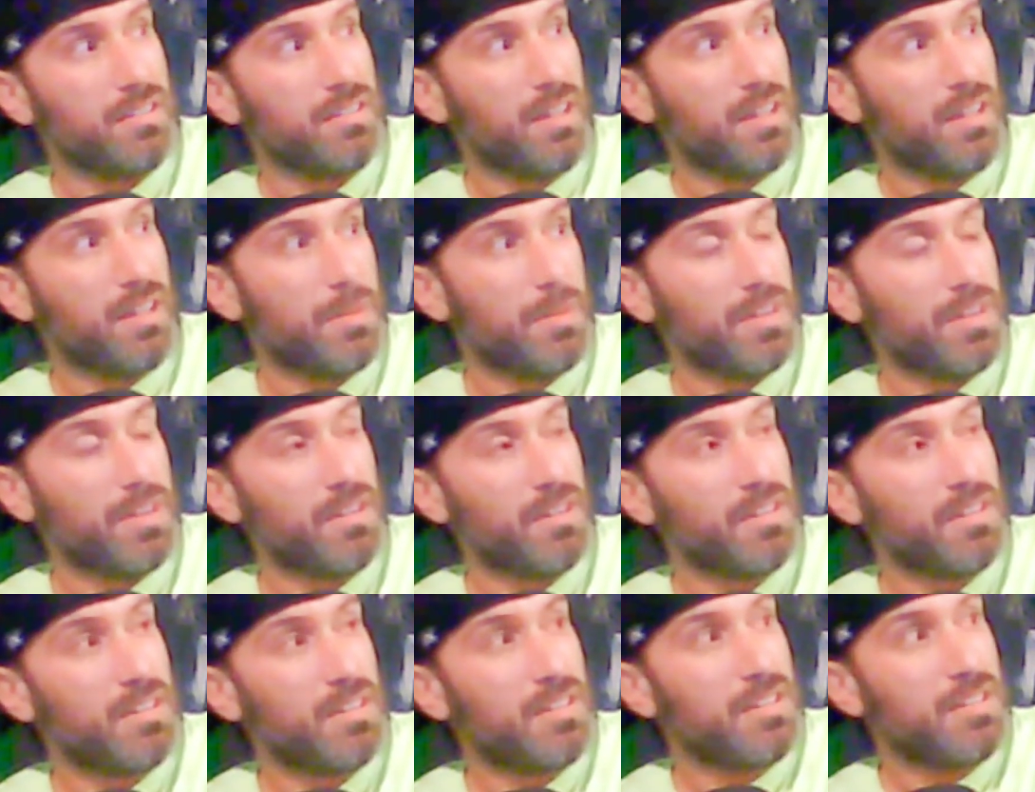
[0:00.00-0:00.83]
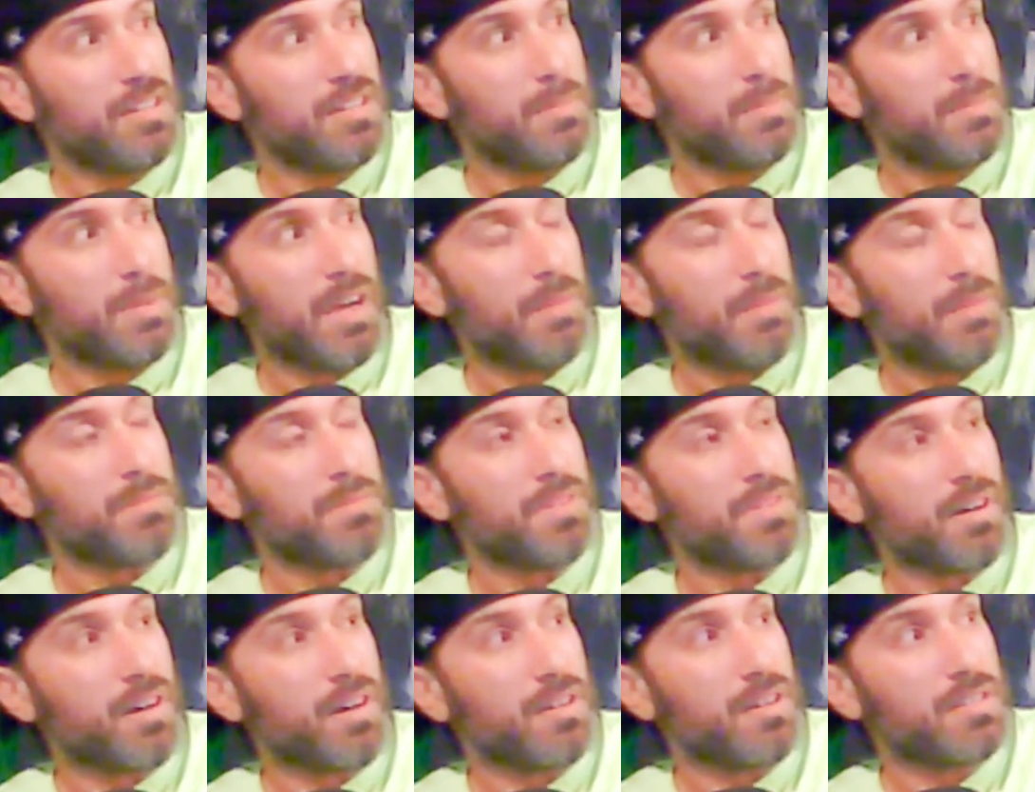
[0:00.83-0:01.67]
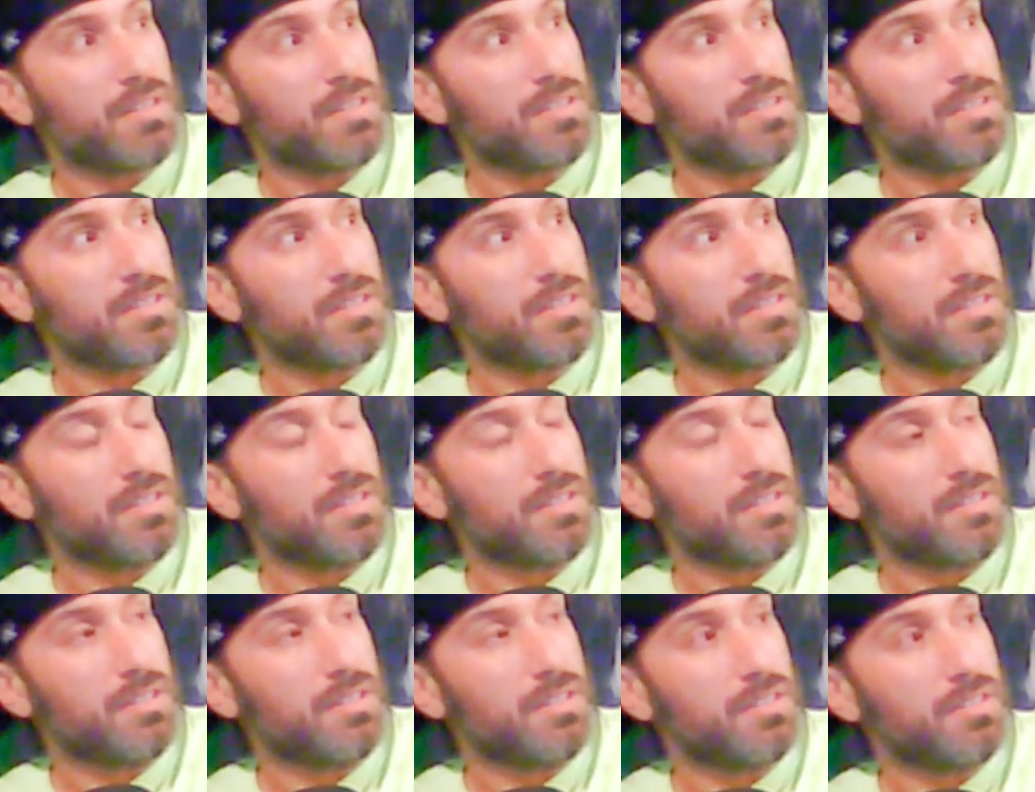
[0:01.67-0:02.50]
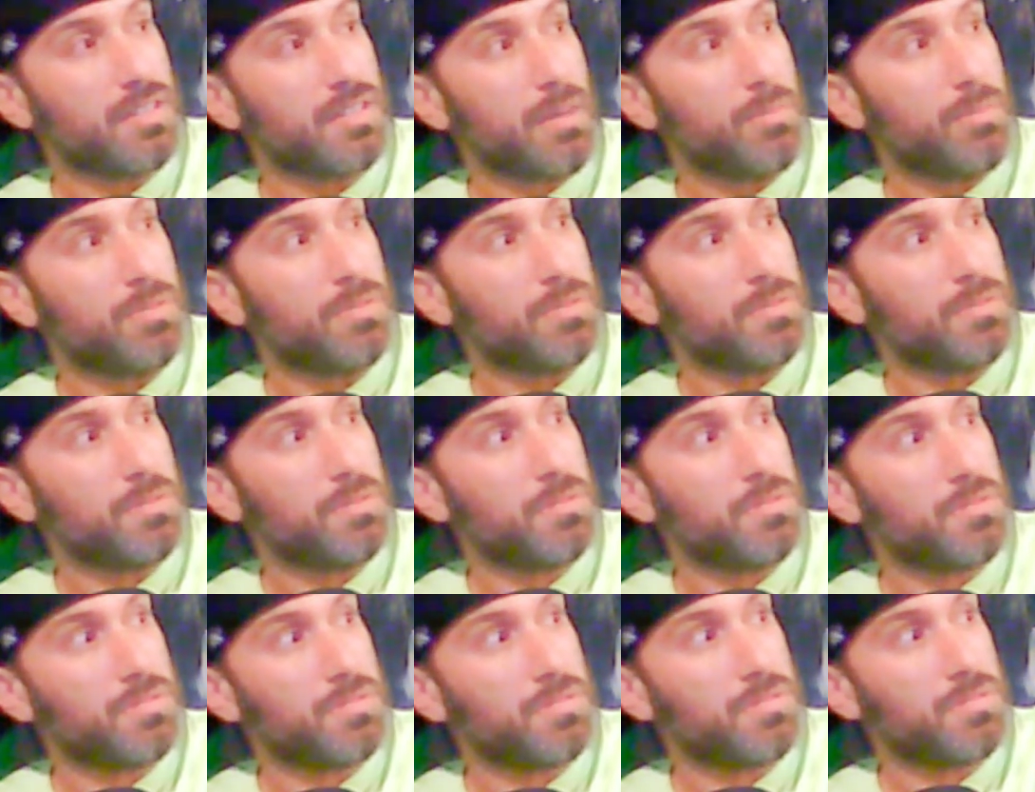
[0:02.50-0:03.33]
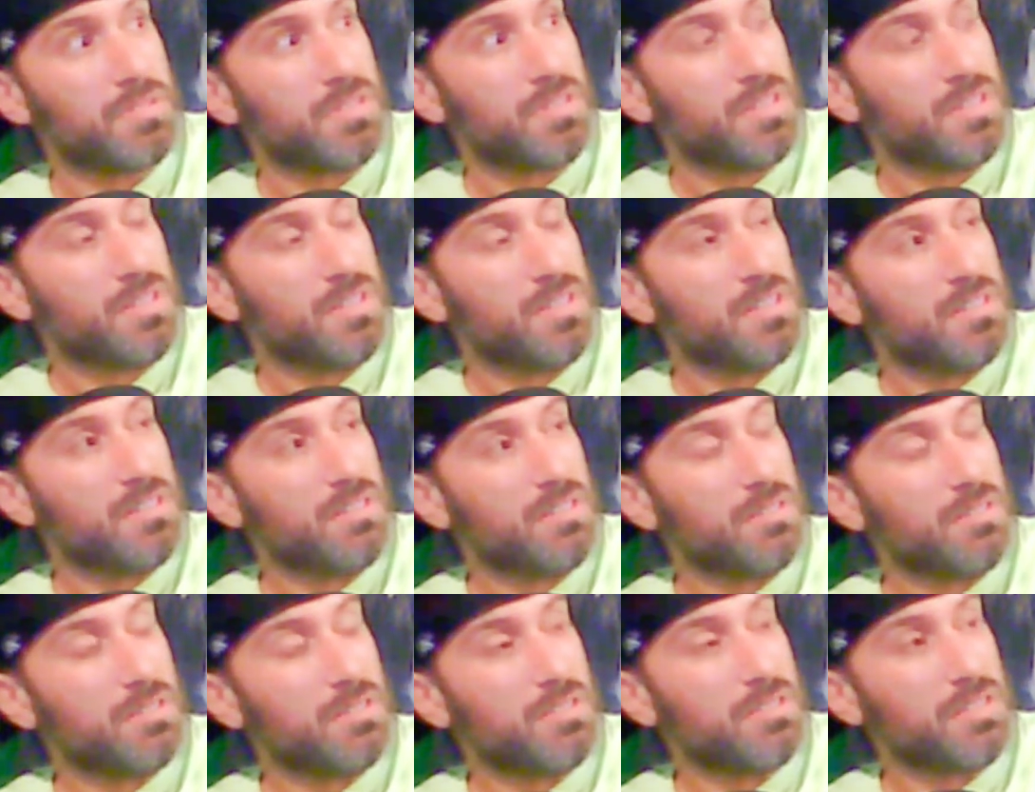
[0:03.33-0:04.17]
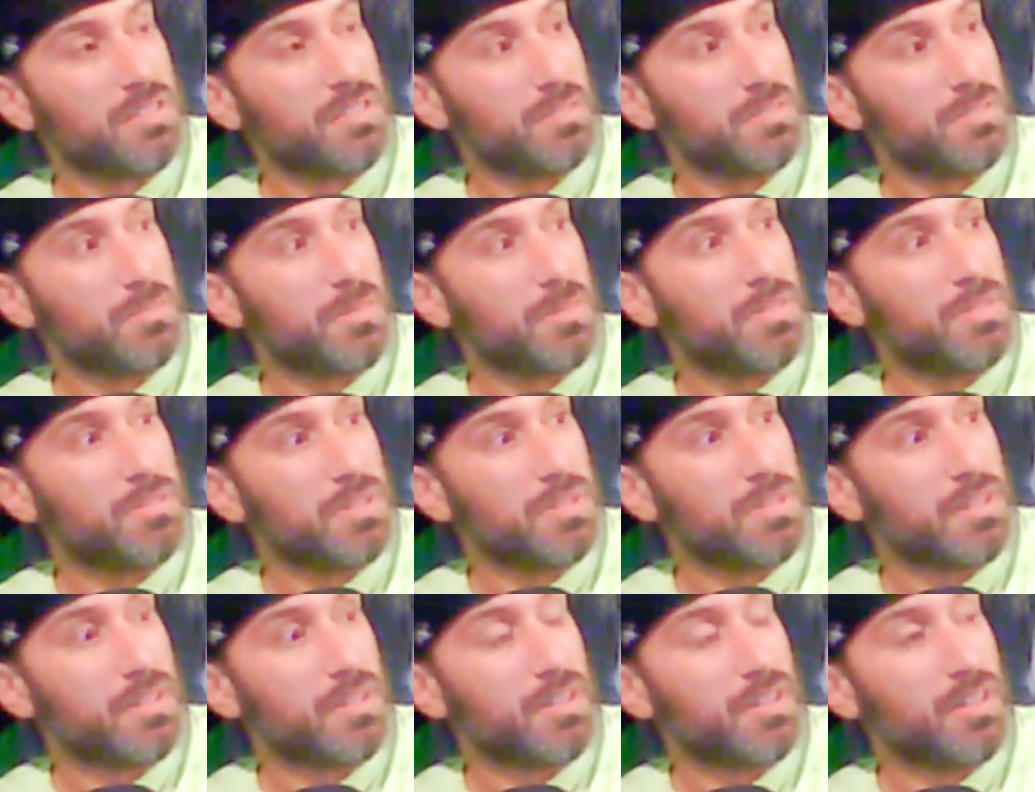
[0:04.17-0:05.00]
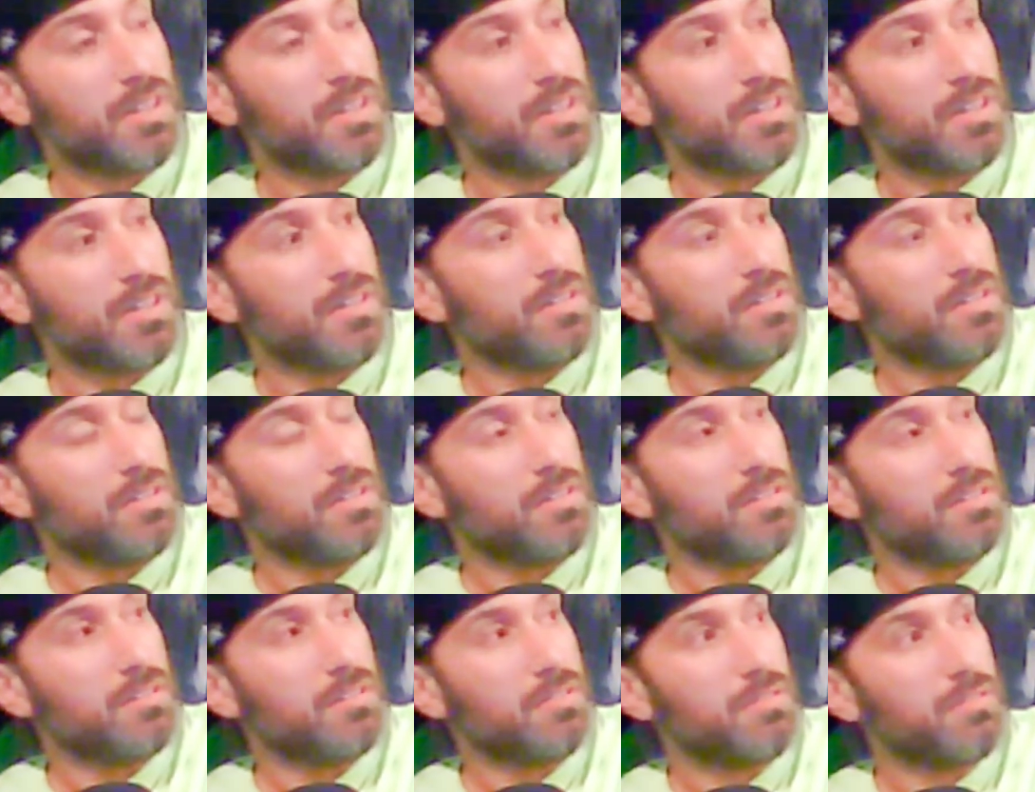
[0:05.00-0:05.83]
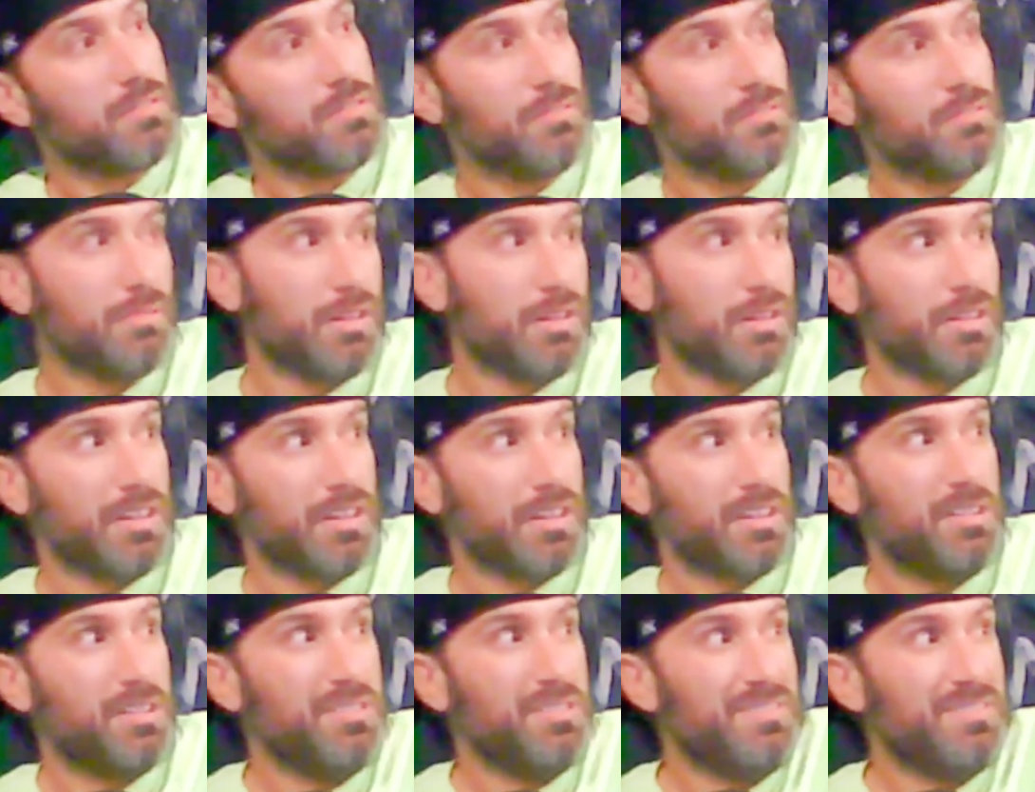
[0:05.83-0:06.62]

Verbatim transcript: I mean, the Pop-Tarts, the cup of noodles, those things are mostly gone, really.